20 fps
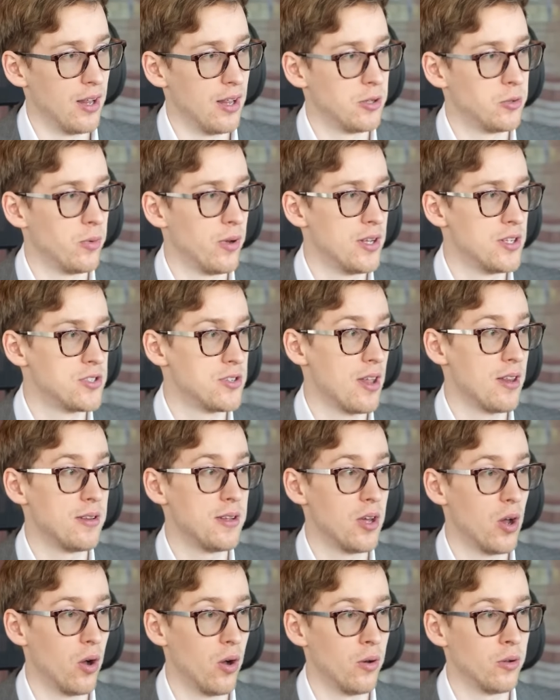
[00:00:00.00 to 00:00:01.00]
It was
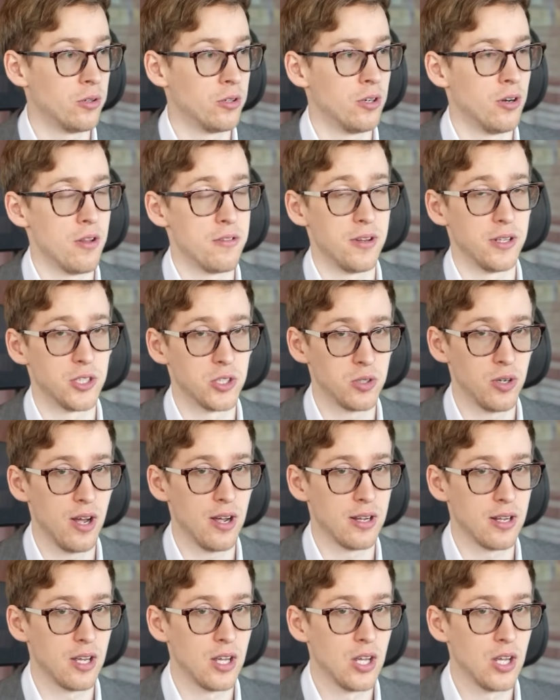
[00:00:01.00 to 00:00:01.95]
the owner of the truck